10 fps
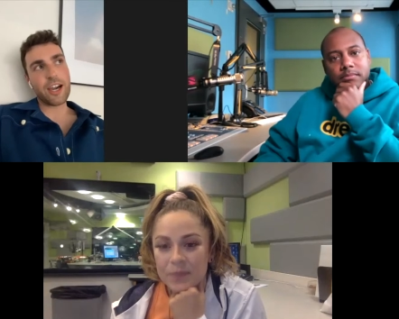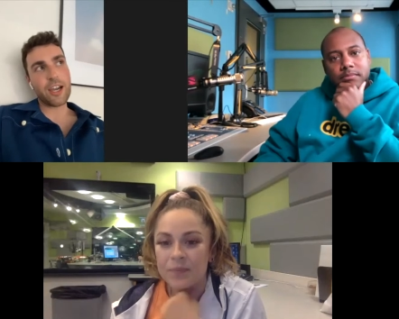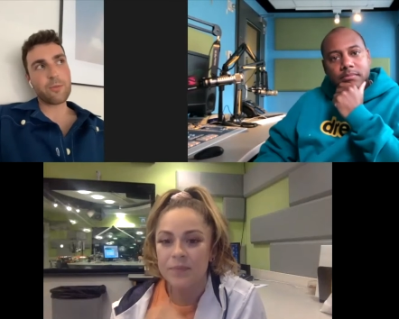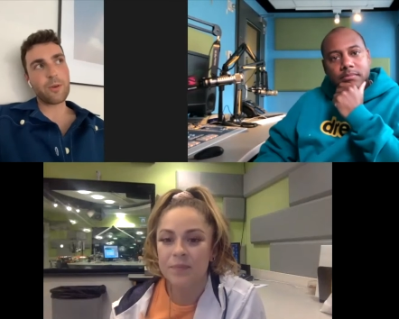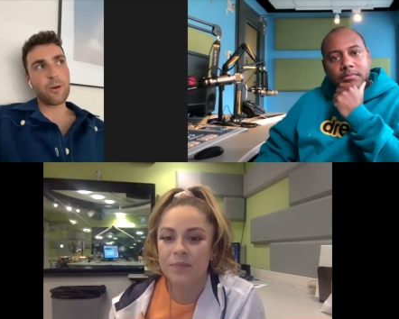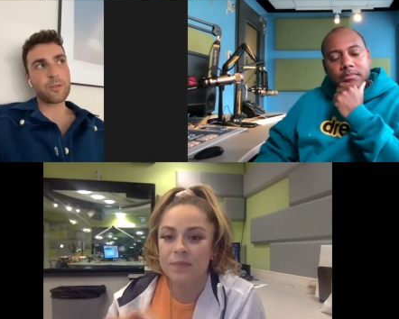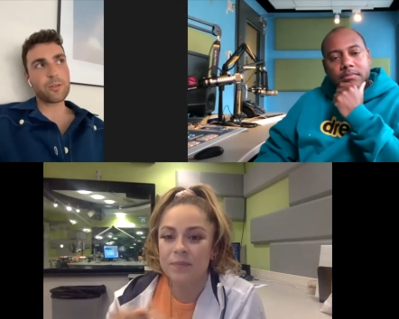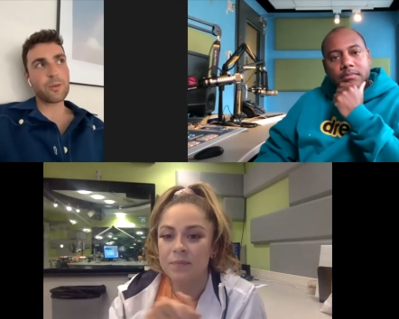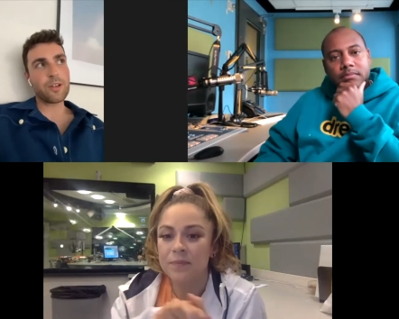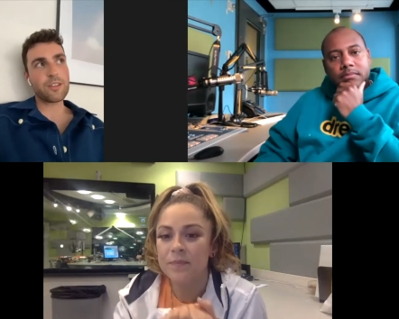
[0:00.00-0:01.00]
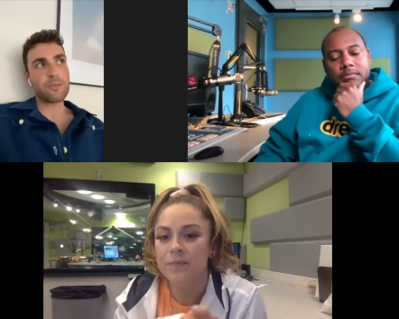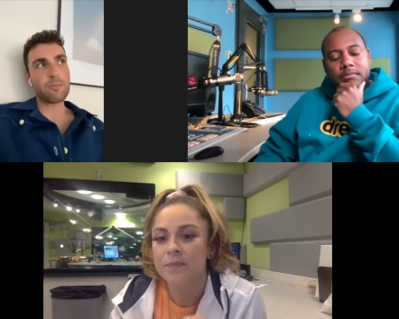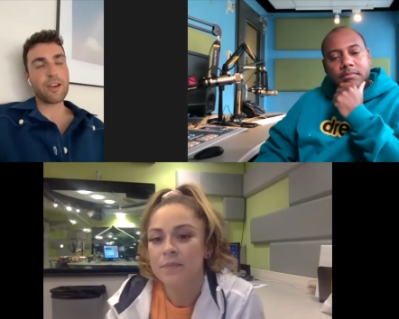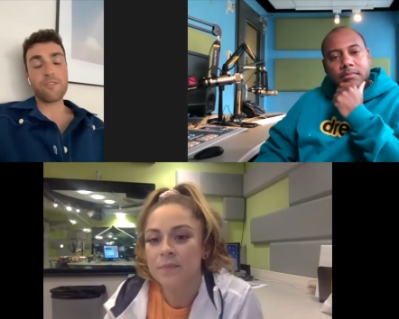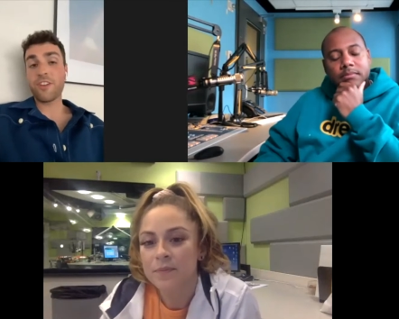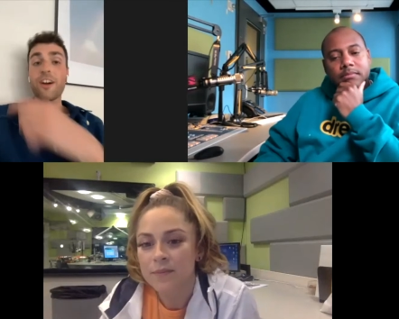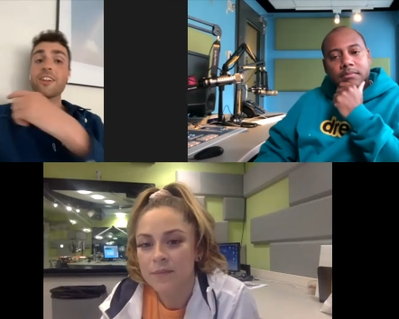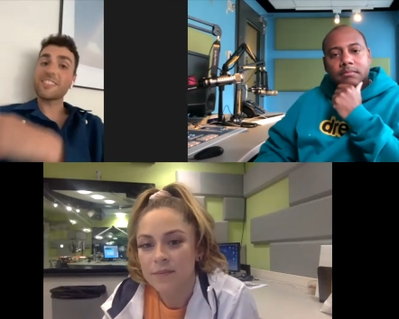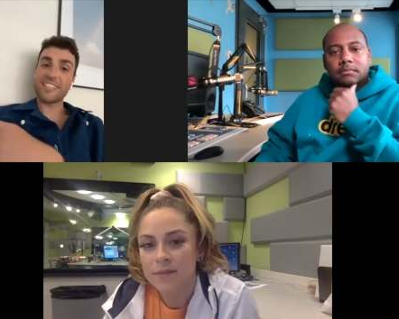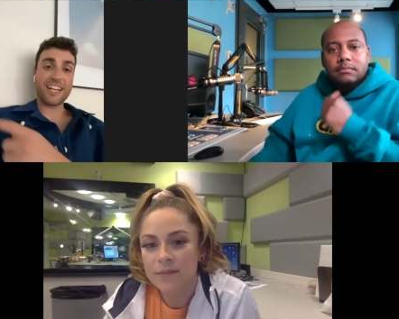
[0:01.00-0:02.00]
Speaker 1: I wrote with my
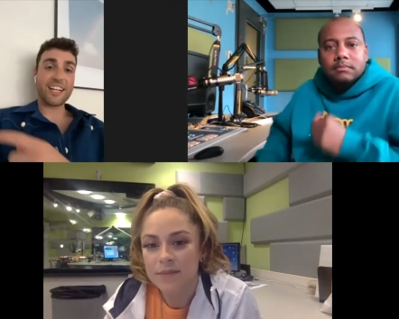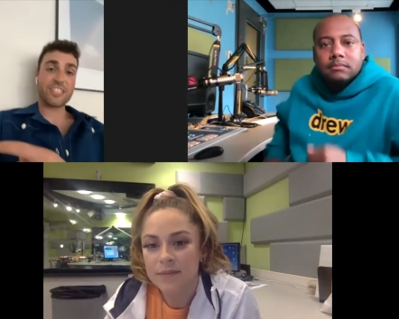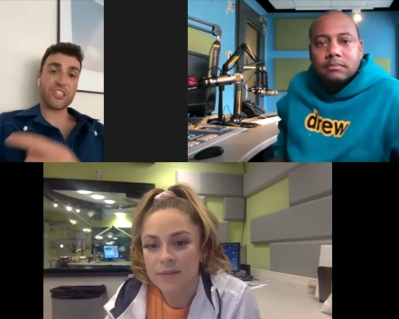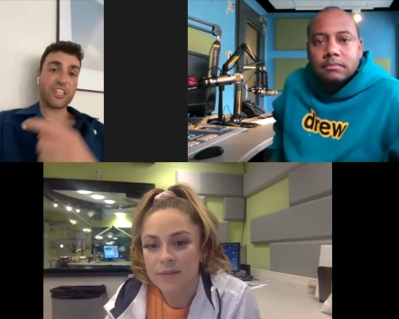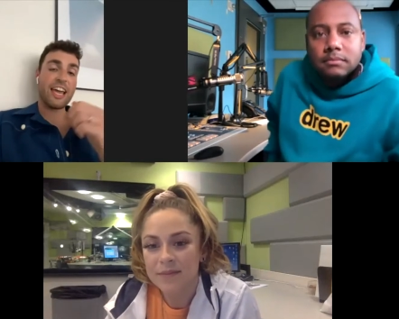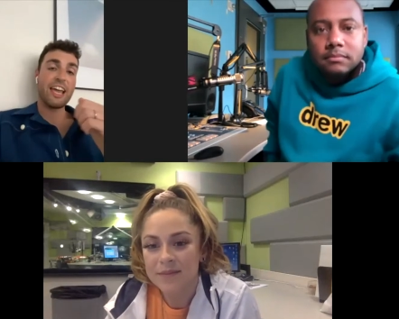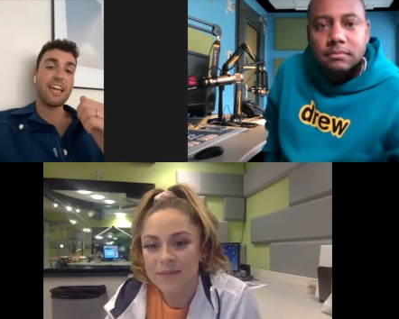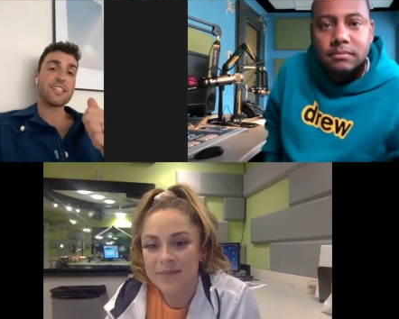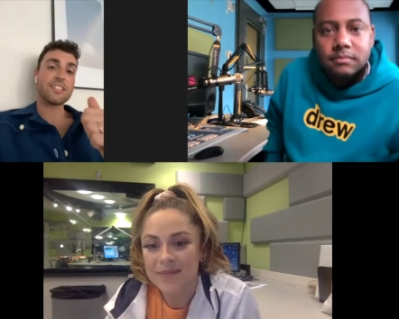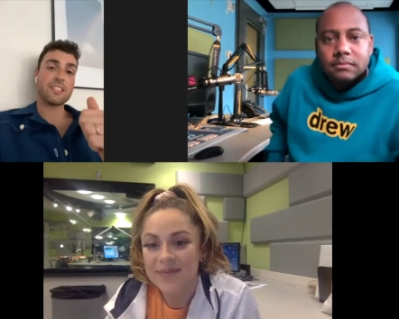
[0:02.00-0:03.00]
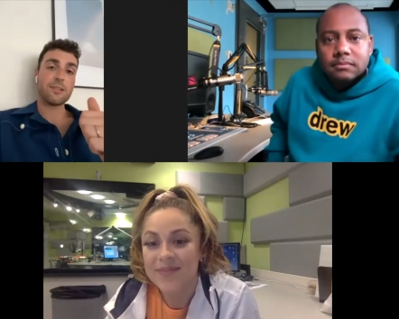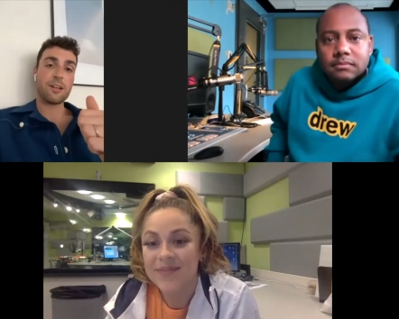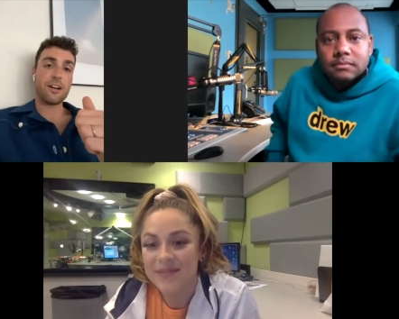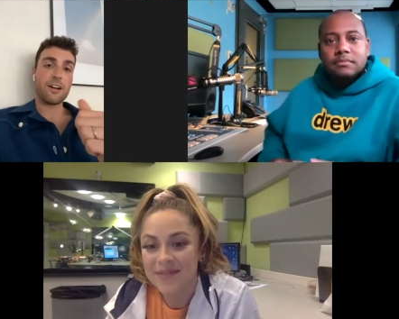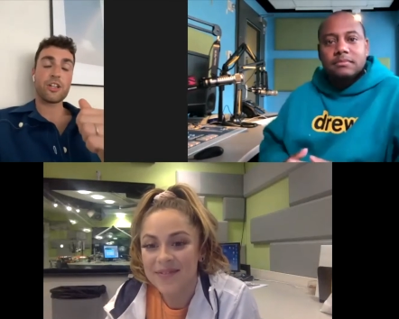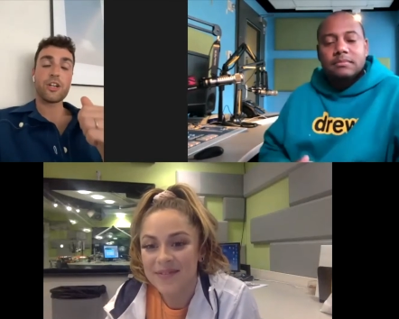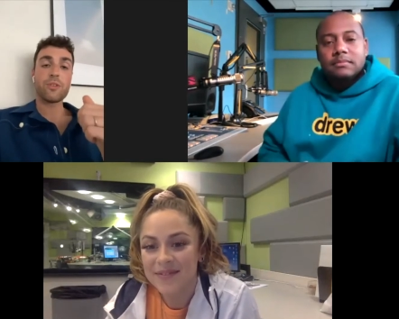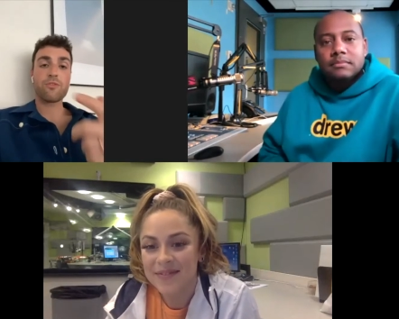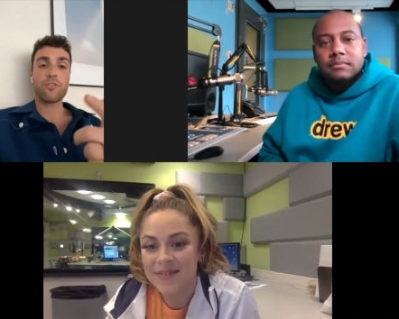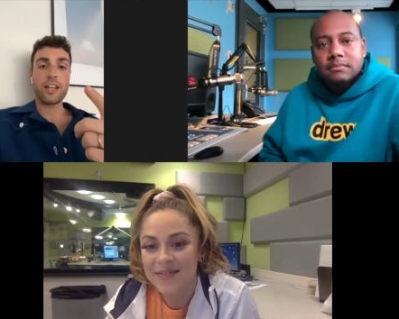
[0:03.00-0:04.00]
fiance, actually, and uh, a good
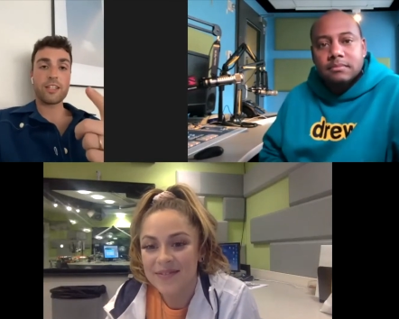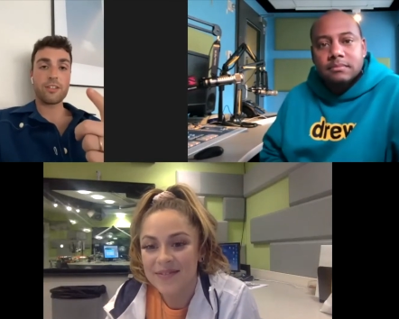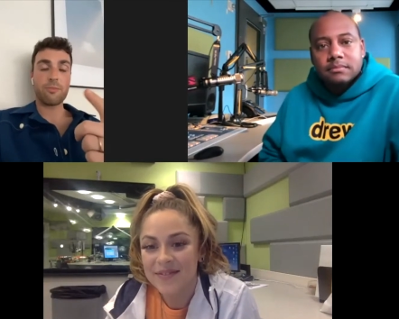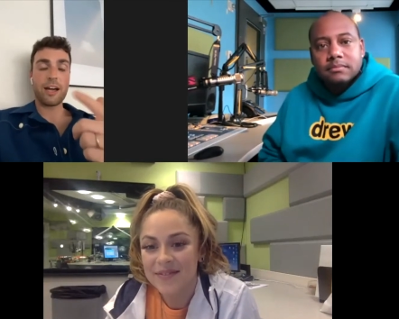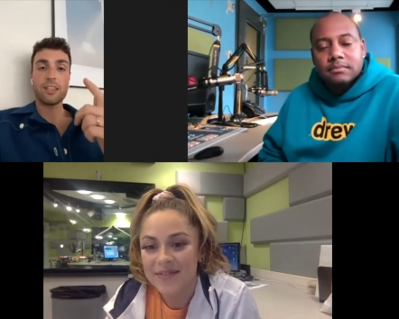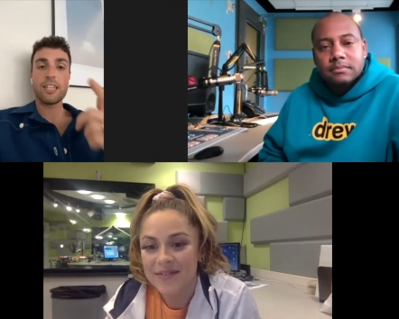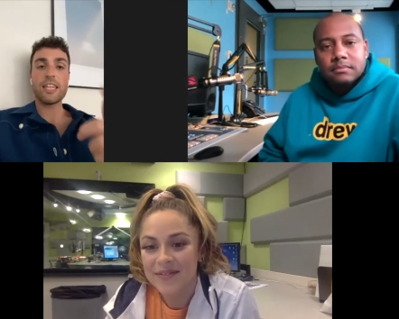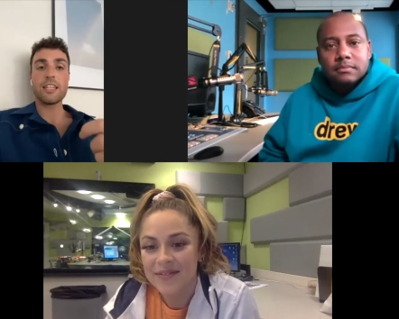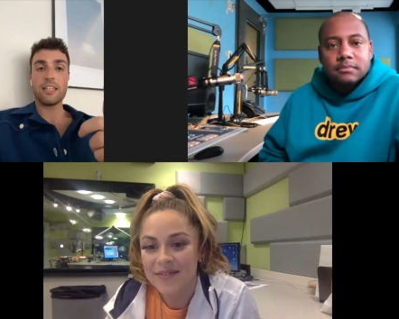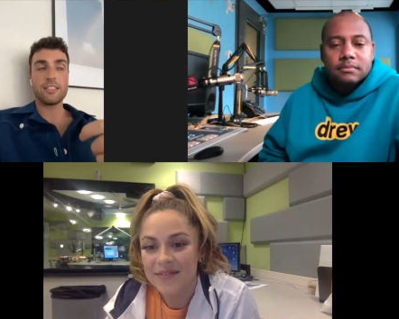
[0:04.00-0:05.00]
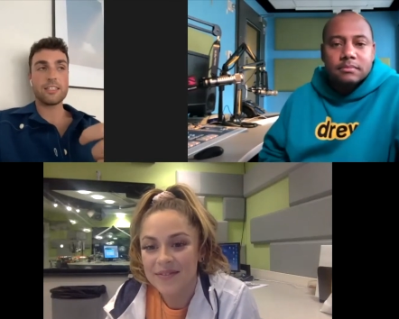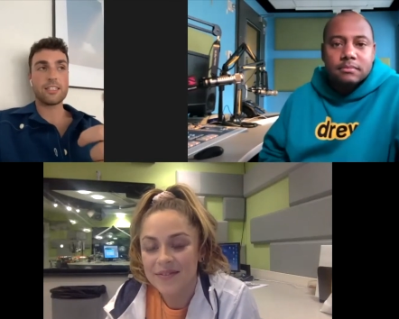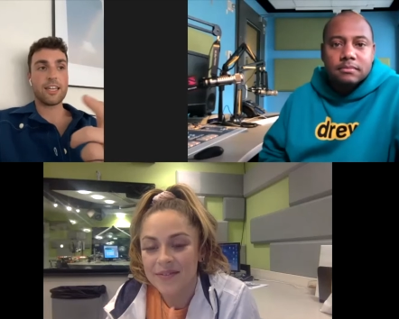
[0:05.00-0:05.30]
friend of mine, Leland.